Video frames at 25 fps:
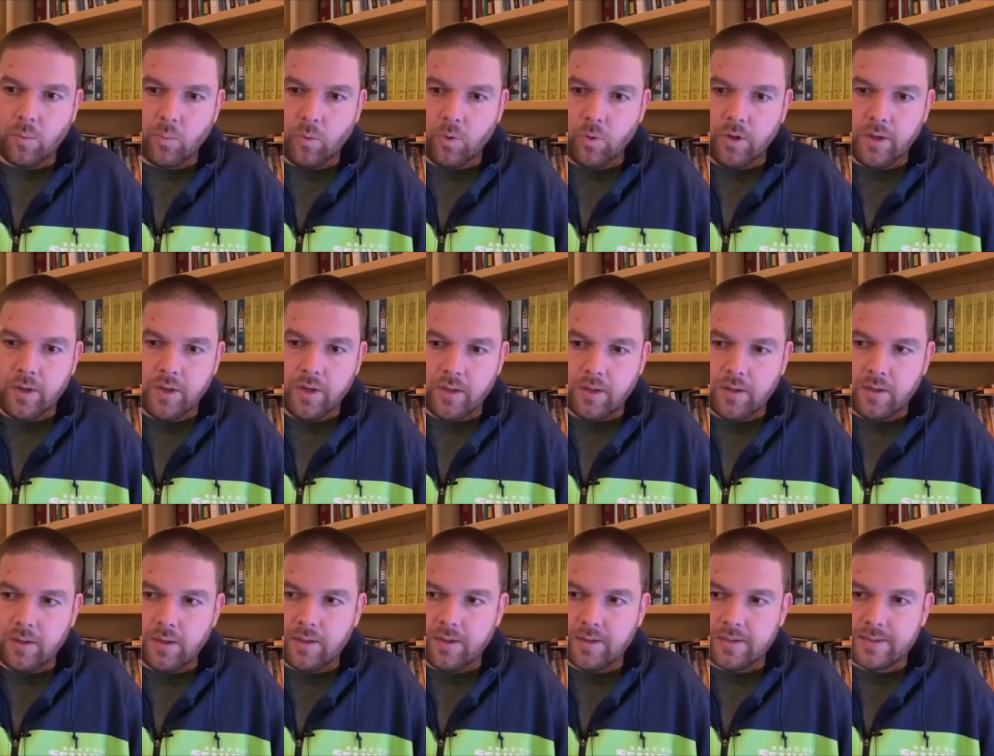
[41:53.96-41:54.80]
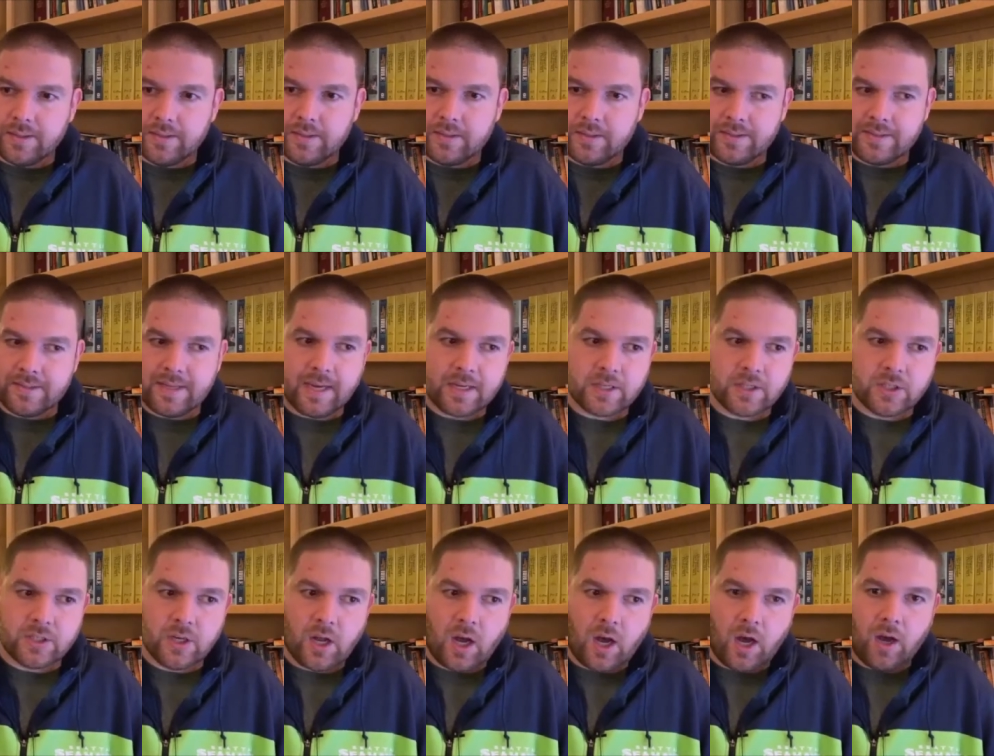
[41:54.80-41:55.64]
would
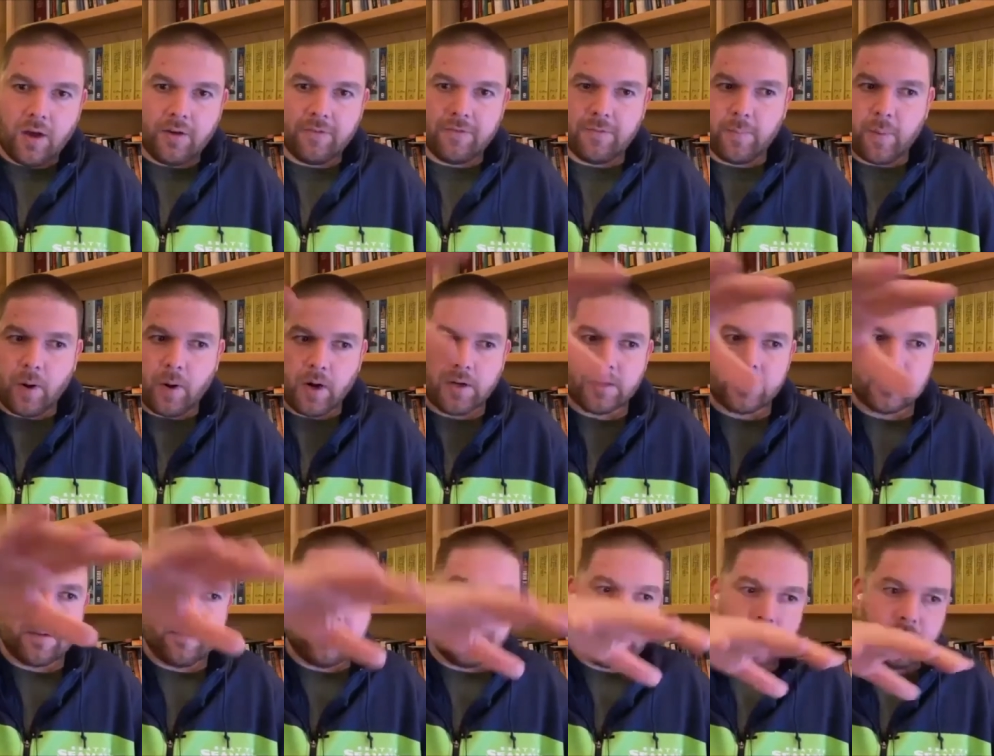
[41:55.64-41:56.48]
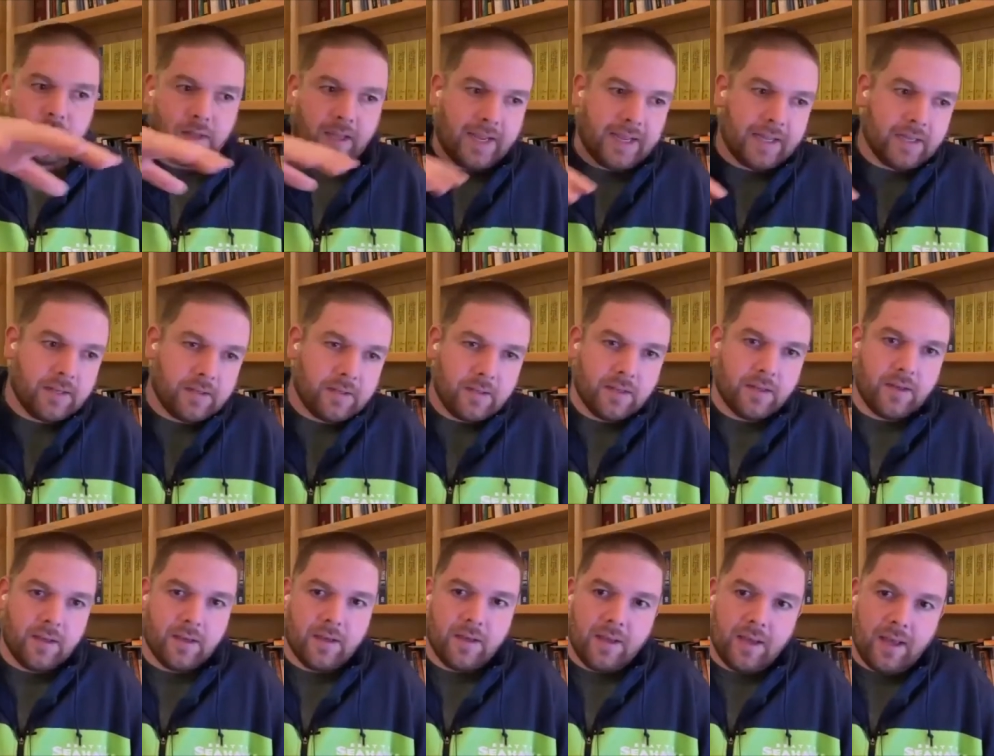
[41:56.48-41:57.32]
section off parts of their land
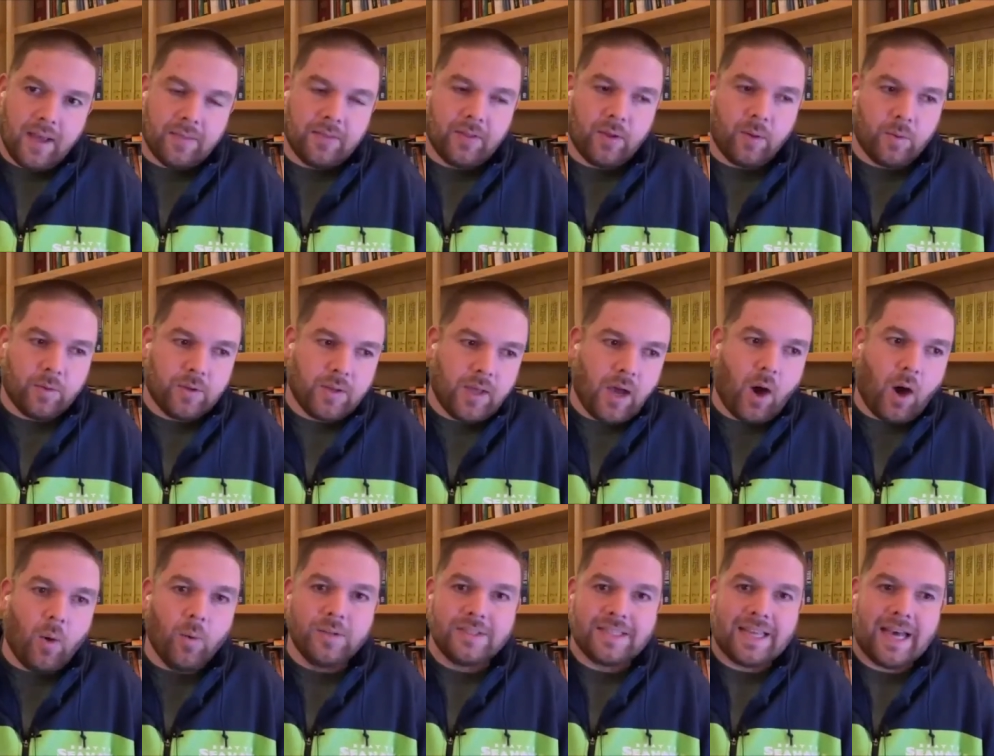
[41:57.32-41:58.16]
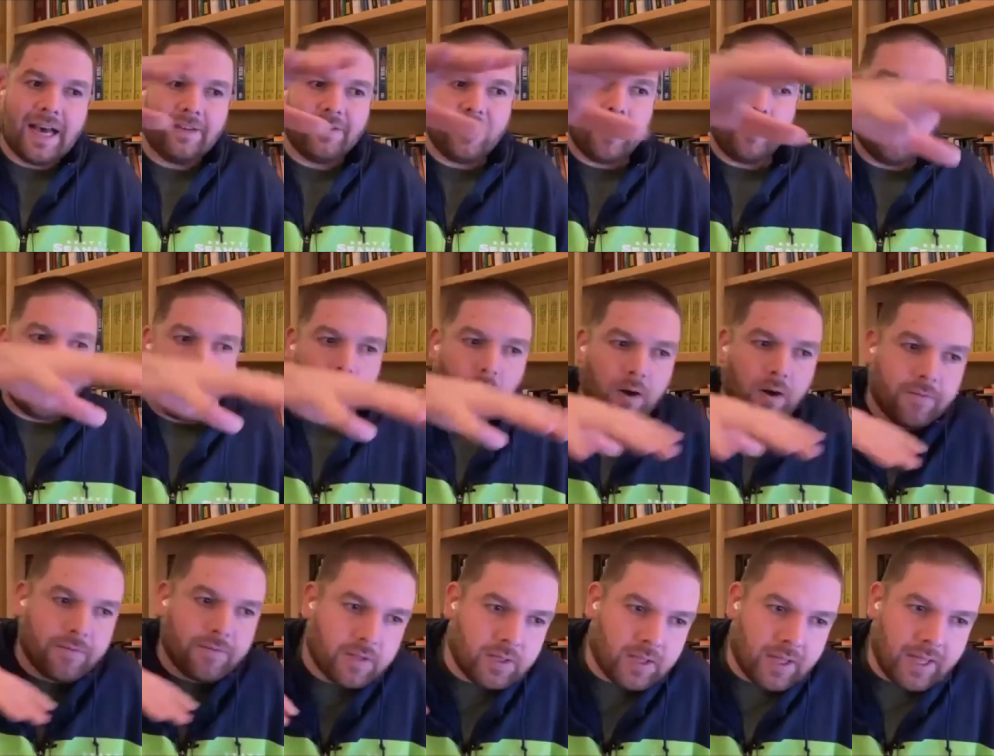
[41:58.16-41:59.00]
and they would always have a part
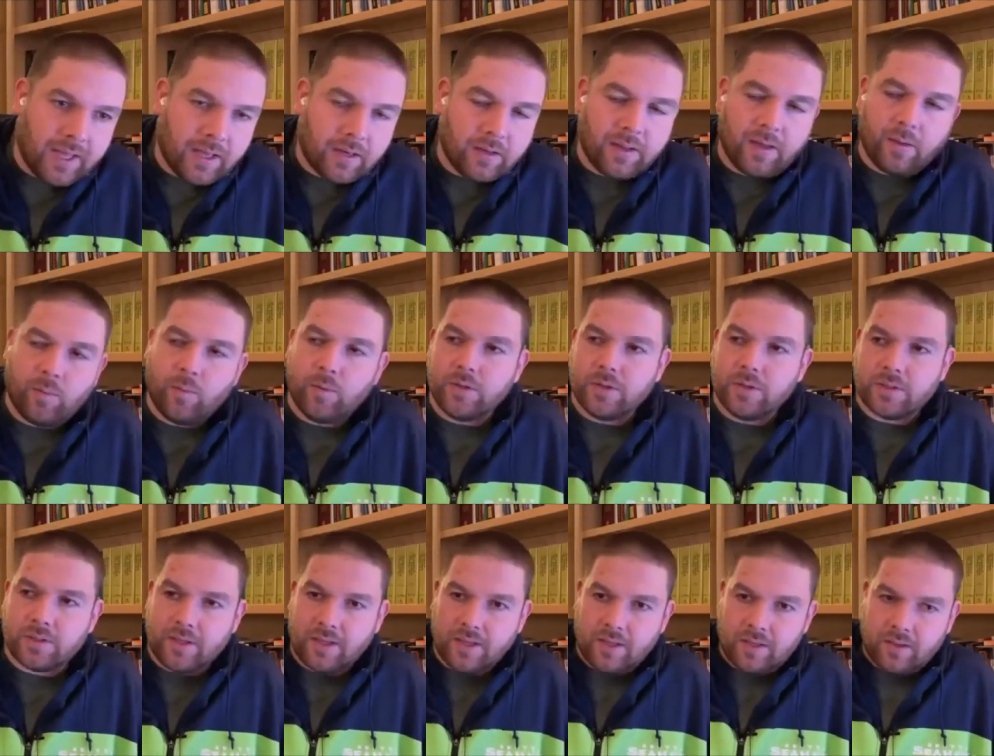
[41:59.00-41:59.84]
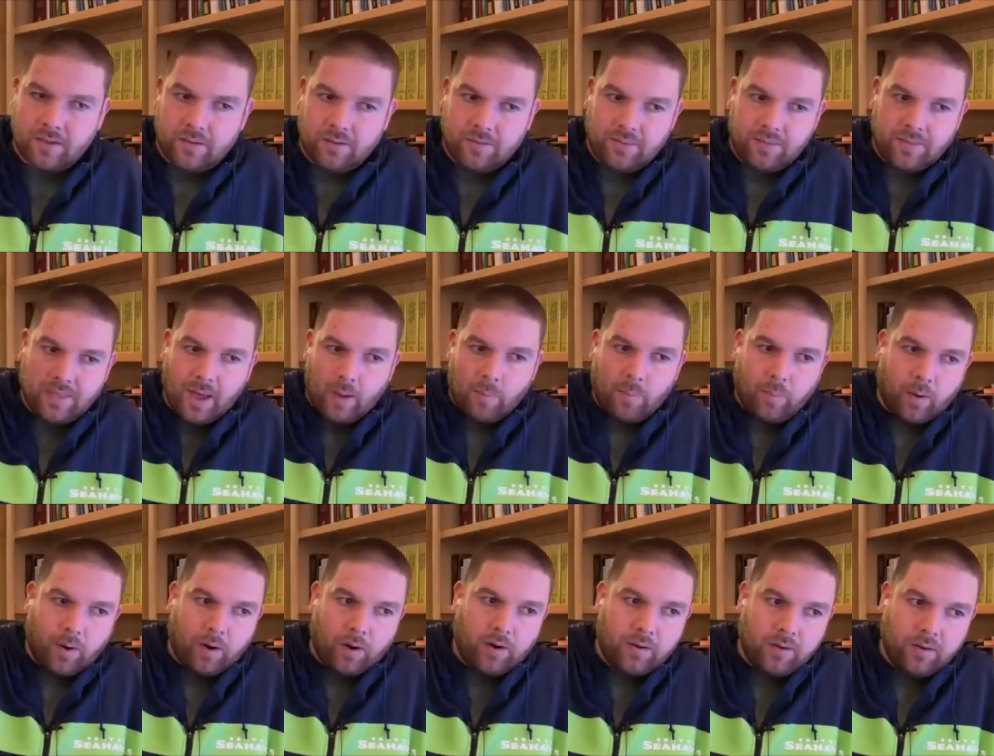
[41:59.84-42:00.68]
of the land that was like that
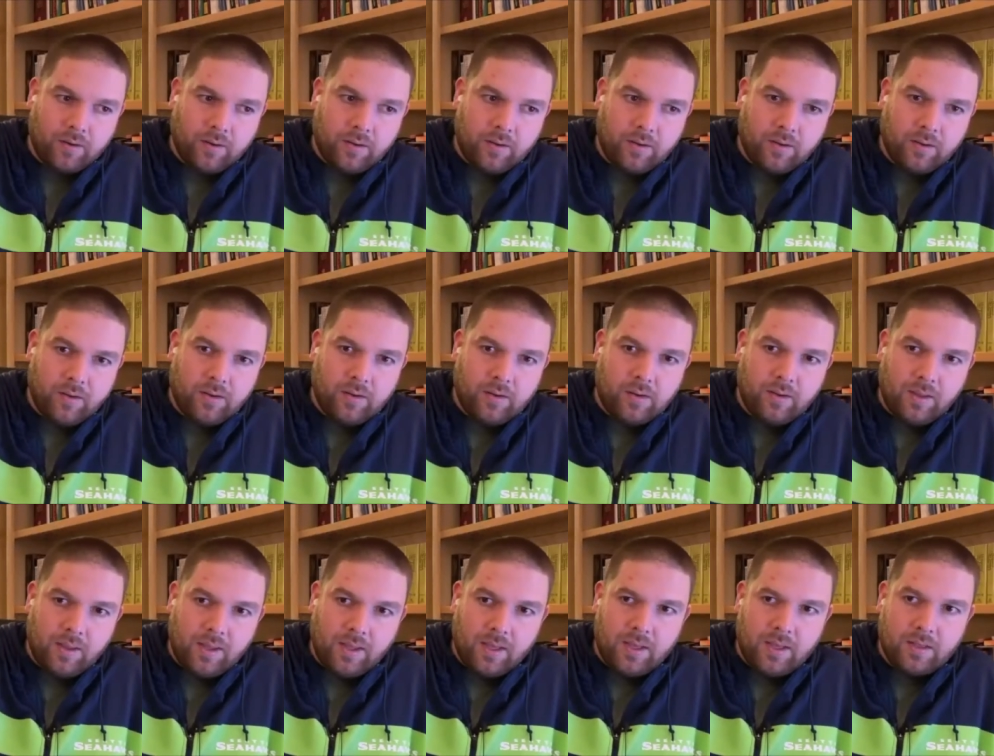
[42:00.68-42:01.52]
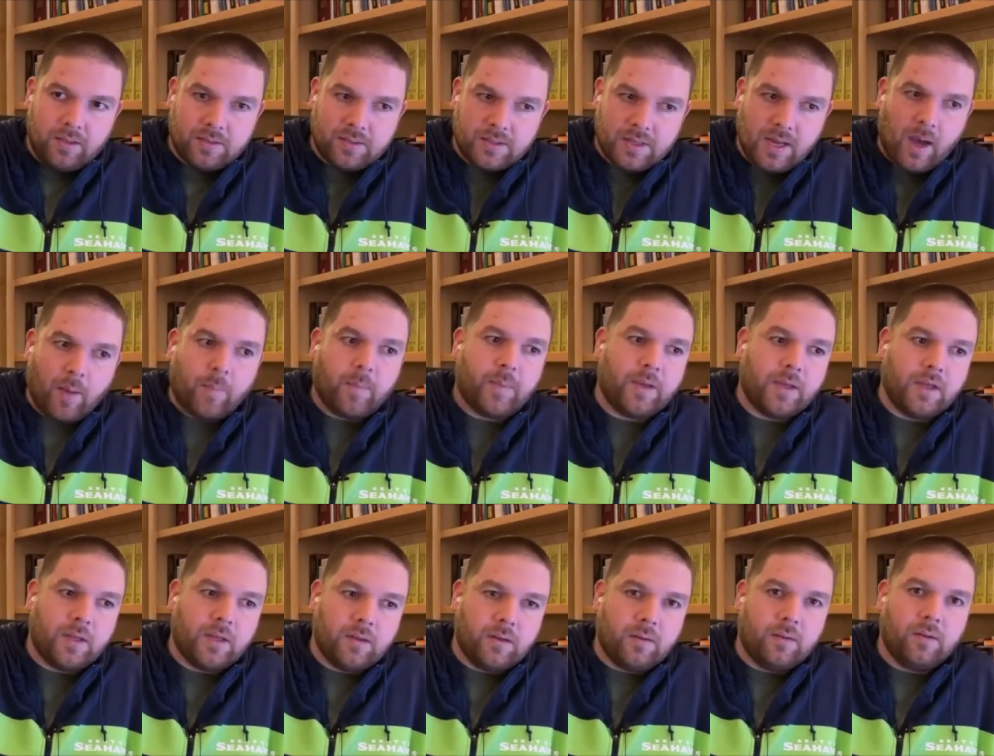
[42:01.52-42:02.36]
part is not
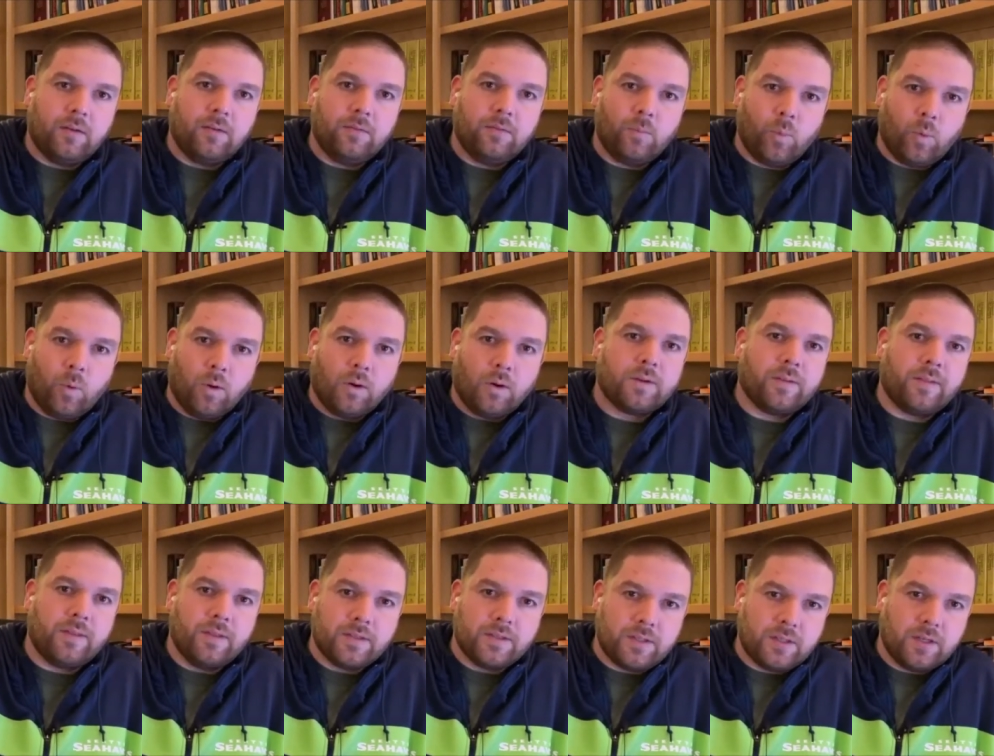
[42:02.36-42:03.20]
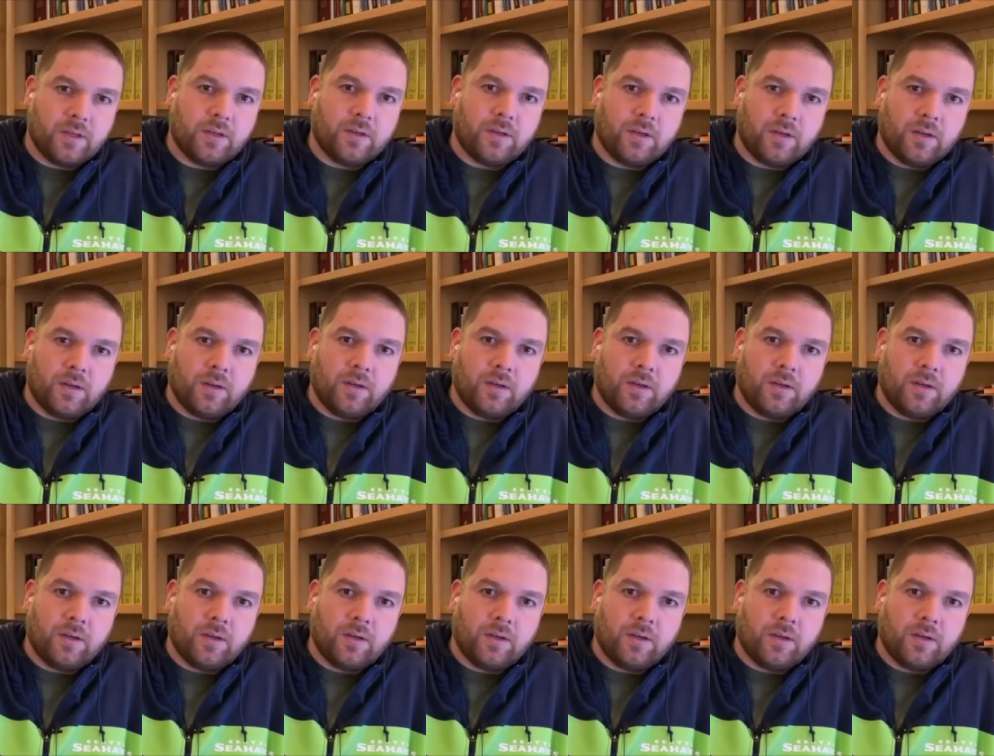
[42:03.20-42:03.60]
being worked this year